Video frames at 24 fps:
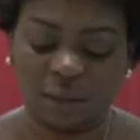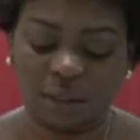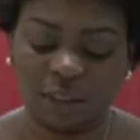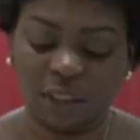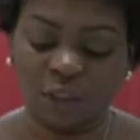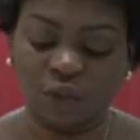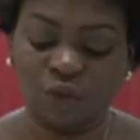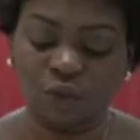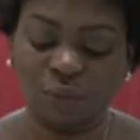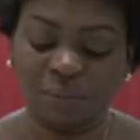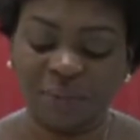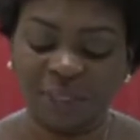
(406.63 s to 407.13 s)
the
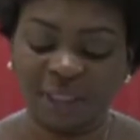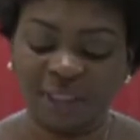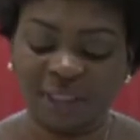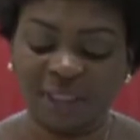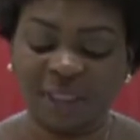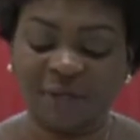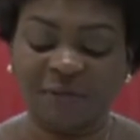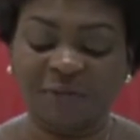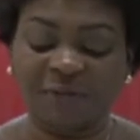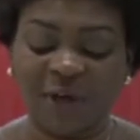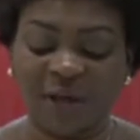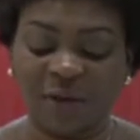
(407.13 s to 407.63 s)

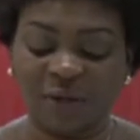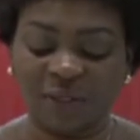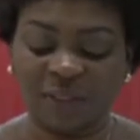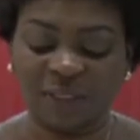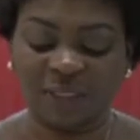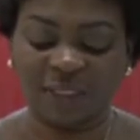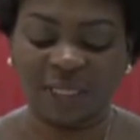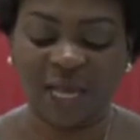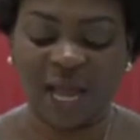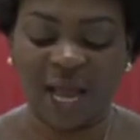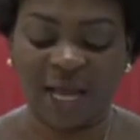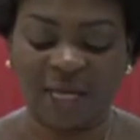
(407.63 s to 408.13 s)
Domestic
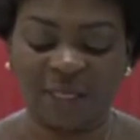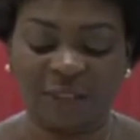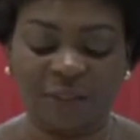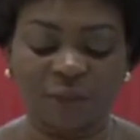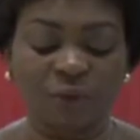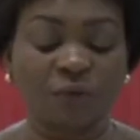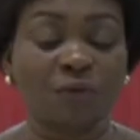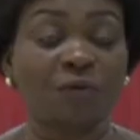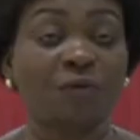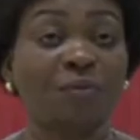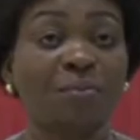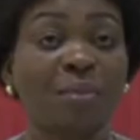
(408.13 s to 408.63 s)
Violence Act
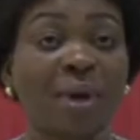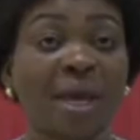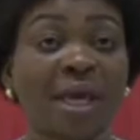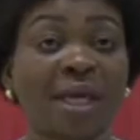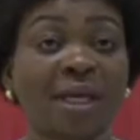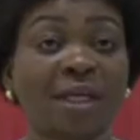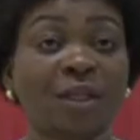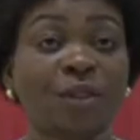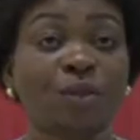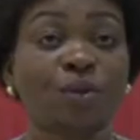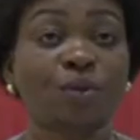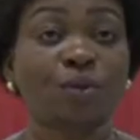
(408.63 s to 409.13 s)
of
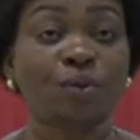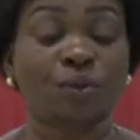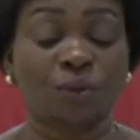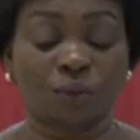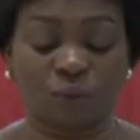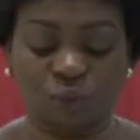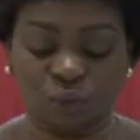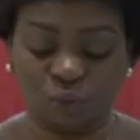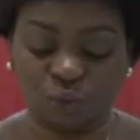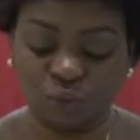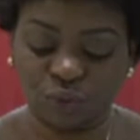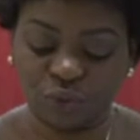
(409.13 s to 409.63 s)
May
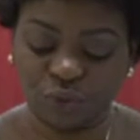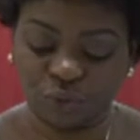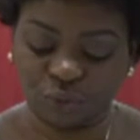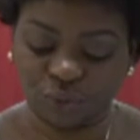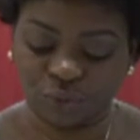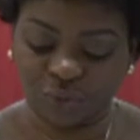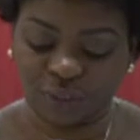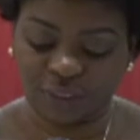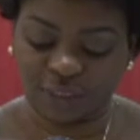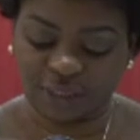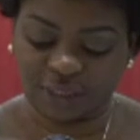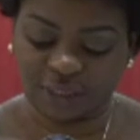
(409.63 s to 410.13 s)

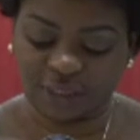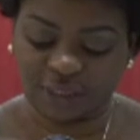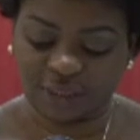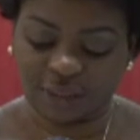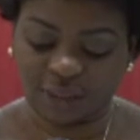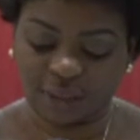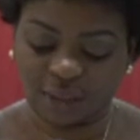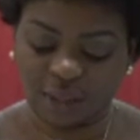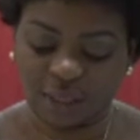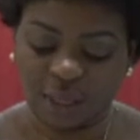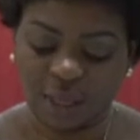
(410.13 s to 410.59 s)
2006,